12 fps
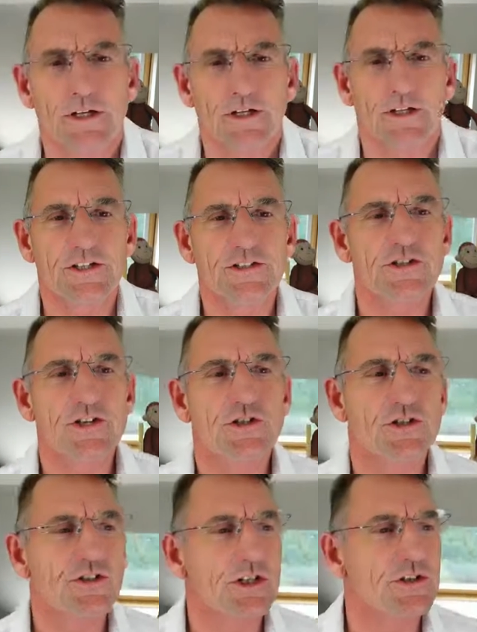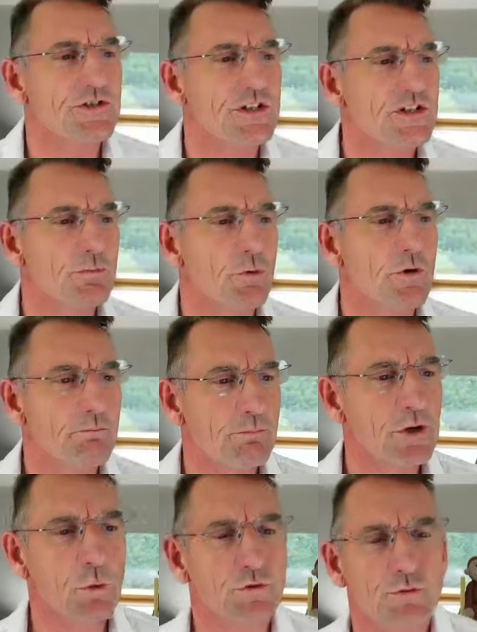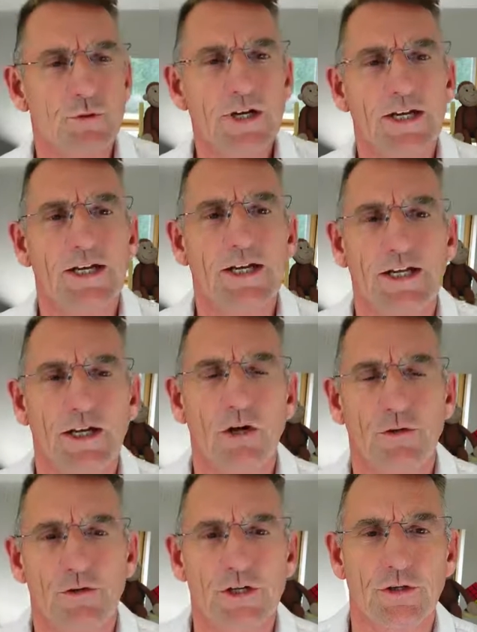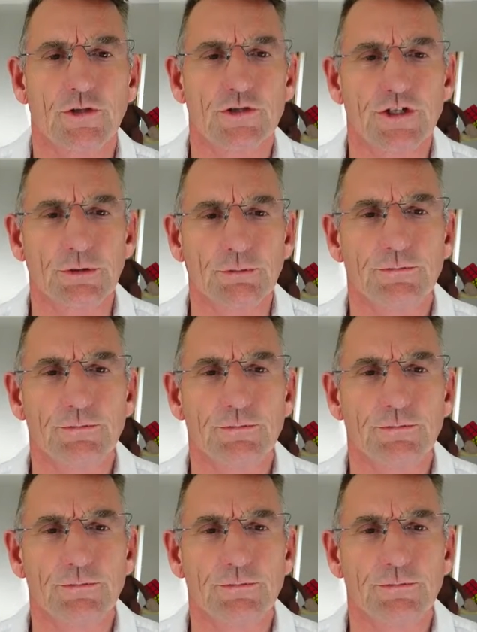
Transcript: this is interesting because this one builds really on the other 2.